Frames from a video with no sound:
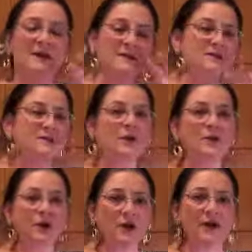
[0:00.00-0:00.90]
and so
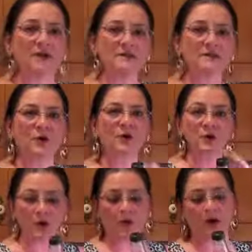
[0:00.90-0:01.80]
good and so
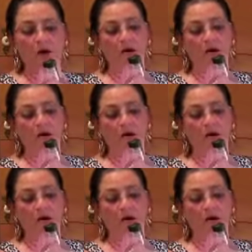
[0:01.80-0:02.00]
pure,